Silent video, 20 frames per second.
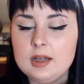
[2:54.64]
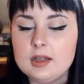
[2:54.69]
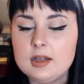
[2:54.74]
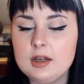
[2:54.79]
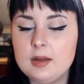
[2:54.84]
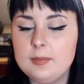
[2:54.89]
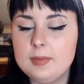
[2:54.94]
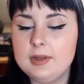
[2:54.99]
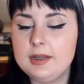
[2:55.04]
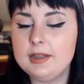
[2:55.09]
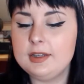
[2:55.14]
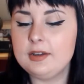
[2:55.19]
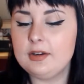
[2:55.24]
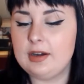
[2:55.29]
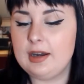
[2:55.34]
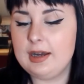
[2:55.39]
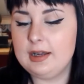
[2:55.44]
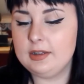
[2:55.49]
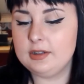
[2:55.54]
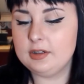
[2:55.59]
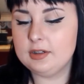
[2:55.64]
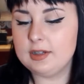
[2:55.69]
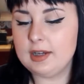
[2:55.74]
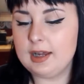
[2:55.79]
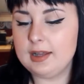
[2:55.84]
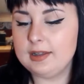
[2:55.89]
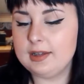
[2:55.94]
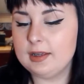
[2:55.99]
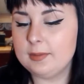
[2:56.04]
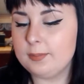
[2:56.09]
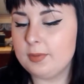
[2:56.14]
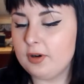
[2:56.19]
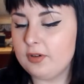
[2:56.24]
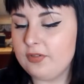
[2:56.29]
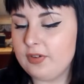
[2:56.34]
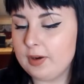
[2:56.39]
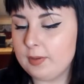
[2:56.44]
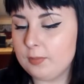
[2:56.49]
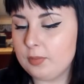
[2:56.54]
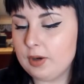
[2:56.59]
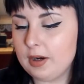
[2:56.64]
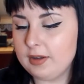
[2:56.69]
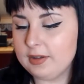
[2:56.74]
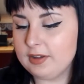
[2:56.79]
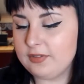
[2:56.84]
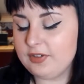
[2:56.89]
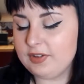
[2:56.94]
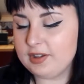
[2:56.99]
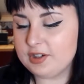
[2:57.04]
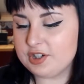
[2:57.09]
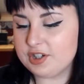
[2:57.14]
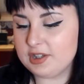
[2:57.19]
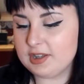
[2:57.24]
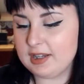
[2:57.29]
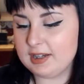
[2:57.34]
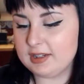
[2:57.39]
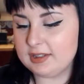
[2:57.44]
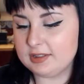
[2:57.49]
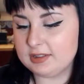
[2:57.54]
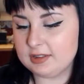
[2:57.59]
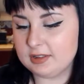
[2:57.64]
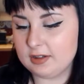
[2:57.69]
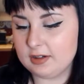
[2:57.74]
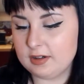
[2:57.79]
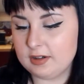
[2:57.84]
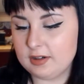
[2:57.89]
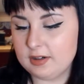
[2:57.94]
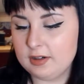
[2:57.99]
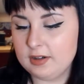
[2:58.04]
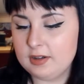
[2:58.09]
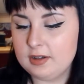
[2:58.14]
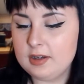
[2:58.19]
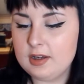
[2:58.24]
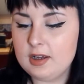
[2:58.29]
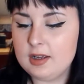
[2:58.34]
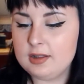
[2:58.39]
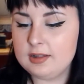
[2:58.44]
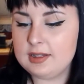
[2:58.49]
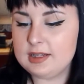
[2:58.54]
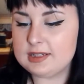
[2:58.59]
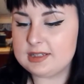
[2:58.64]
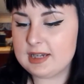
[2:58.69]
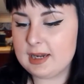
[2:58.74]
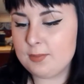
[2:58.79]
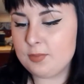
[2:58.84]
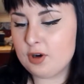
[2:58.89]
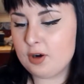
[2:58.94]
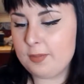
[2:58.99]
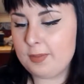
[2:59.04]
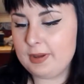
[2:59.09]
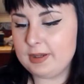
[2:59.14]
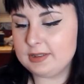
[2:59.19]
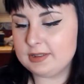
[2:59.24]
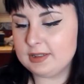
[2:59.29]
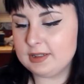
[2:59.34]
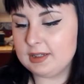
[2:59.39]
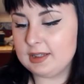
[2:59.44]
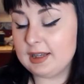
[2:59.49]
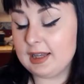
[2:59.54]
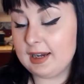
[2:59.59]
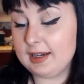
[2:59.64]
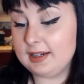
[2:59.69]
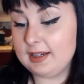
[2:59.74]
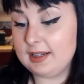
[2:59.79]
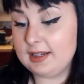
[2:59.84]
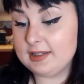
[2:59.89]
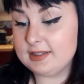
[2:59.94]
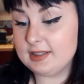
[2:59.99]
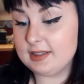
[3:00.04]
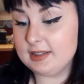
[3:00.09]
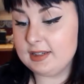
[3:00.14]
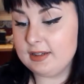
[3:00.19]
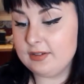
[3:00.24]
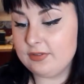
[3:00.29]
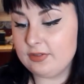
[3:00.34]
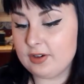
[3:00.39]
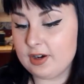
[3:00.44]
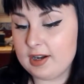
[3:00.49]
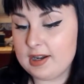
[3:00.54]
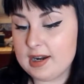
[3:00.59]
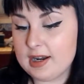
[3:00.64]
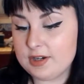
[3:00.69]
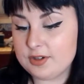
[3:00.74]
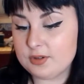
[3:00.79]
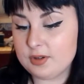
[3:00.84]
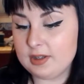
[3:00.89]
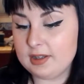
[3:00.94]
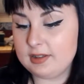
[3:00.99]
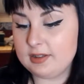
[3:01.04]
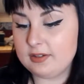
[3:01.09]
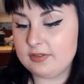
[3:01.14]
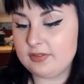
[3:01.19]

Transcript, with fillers: Complete your eye look and get perfect brow definition like a star. This eyebrow pencil glide easily for a natural and